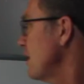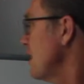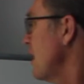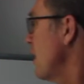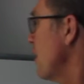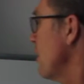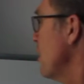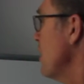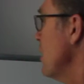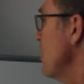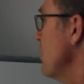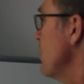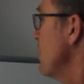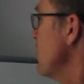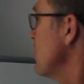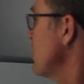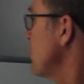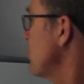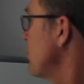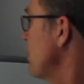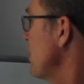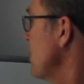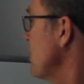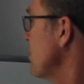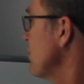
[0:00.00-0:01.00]
Now,
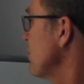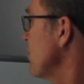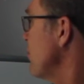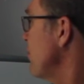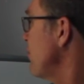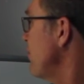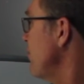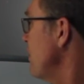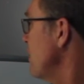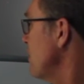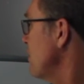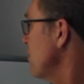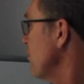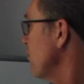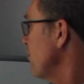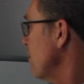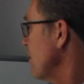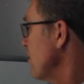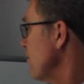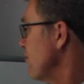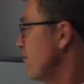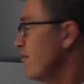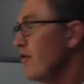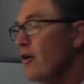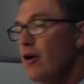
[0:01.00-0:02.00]
this thing is
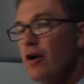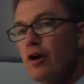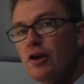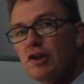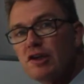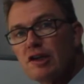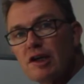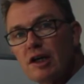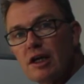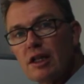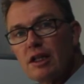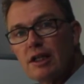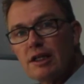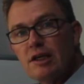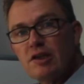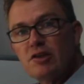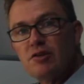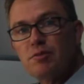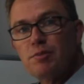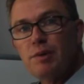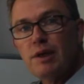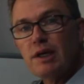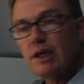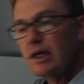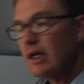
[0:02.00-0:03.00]
effectively, vertically
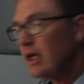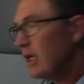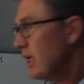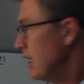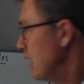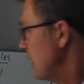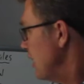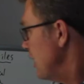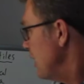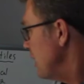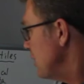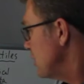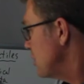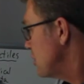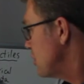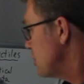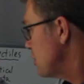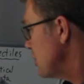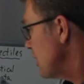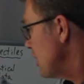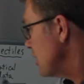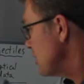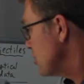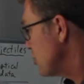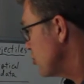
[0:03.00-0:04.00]
speaking, it's
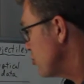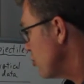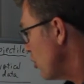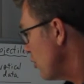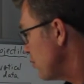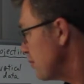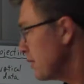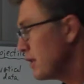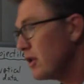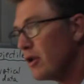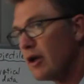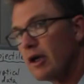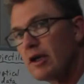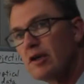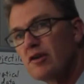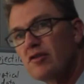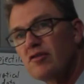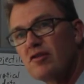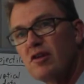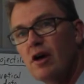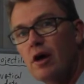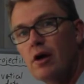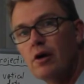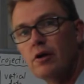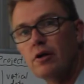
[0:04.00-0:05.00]
just dropping like a
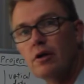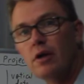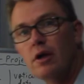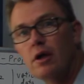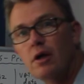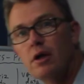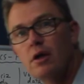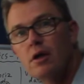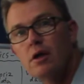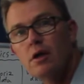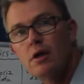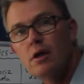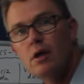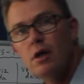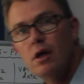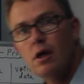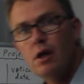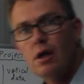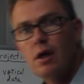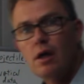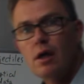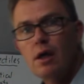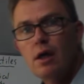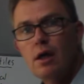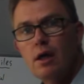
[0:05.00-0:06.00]
stone.
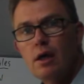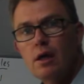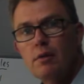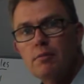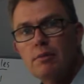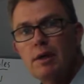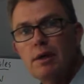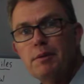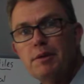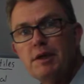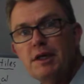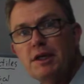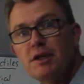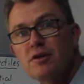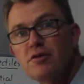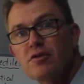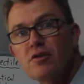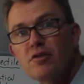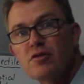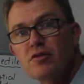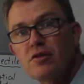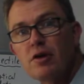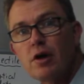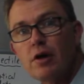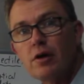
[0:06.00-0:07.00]
Maybe it is a
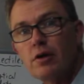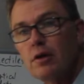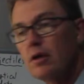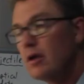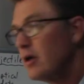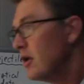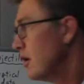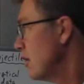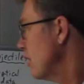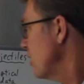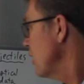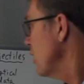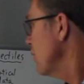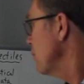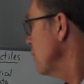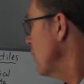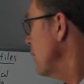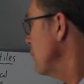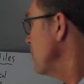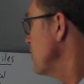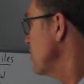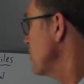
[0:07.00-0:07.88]
stone. Maybe